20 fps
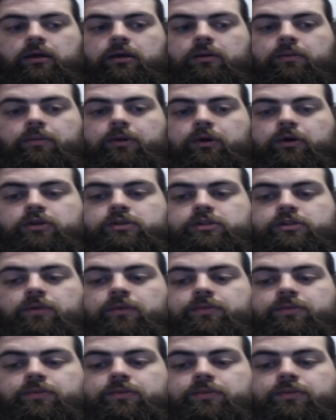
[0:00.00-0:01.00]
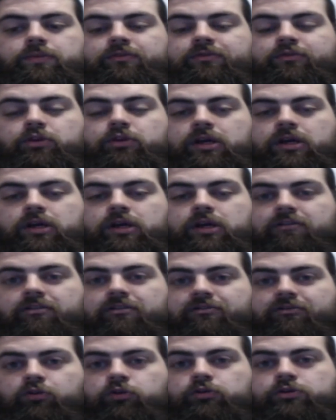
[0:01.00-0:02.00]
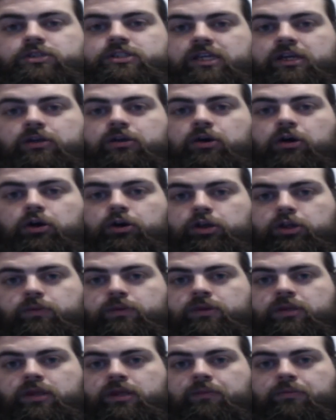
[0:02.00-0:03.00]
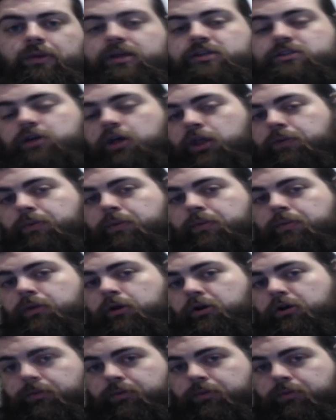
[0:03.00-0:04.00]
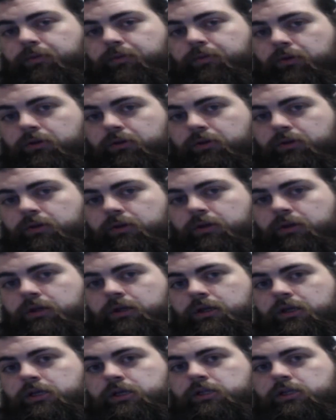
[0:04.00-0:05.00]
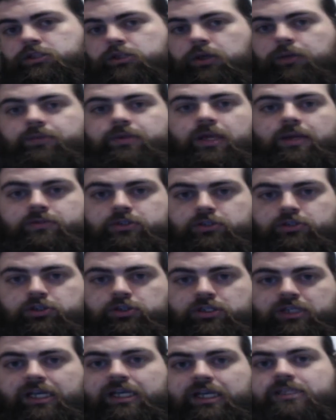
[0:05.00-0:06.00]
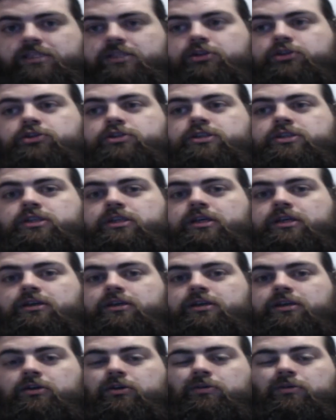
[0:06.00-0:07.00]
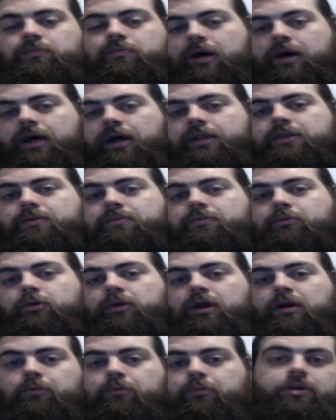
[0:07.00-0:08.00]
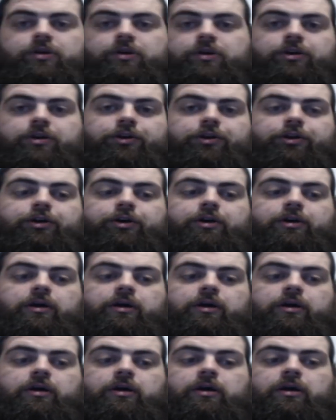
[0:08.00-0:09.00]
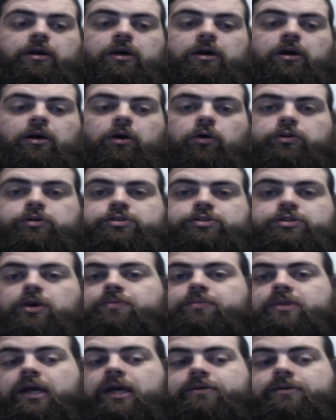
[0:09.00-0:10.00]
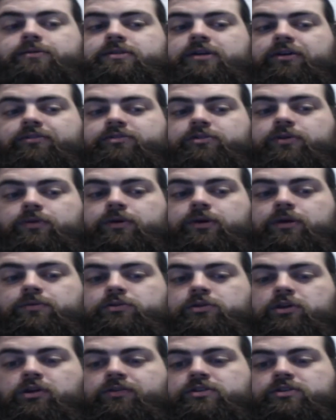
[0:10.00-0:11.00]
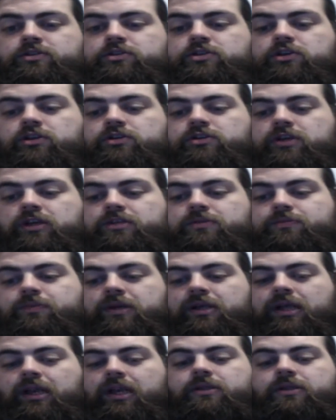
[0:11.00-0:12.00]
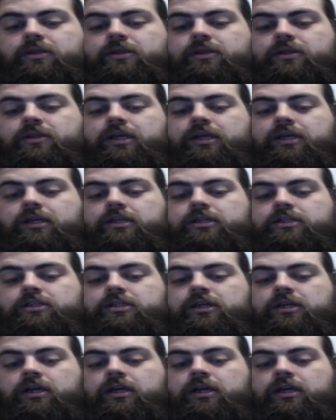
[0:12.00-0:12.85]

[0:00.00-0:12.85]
Because sometimes if you get into a full scale argument, it makes other people uncomfortable. Sometimes it's just easier just to ban them or get a moderator to do it. Or sometimes if somebody comes off as being a little bit dickish,